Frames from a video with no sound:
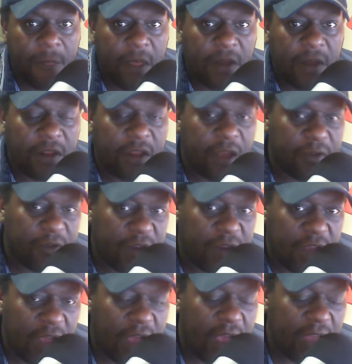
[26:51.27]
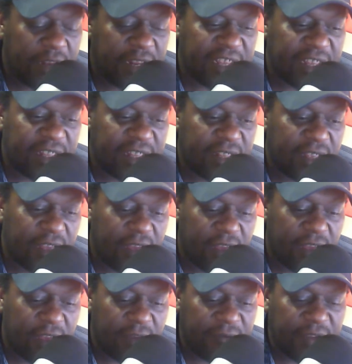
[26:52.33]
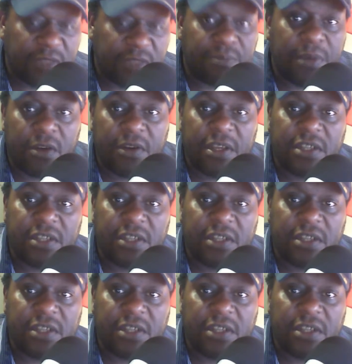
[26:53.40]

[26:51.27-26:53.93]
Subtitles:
The other con of this bill